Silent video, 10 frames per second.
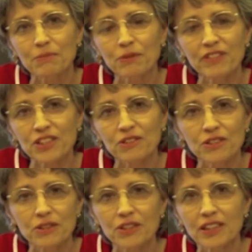Professional
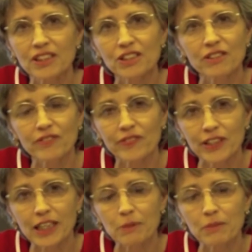Association of
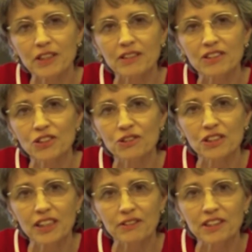United Methodist Church
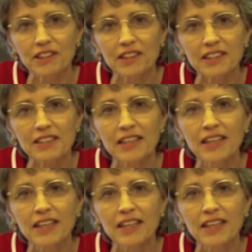Secretaries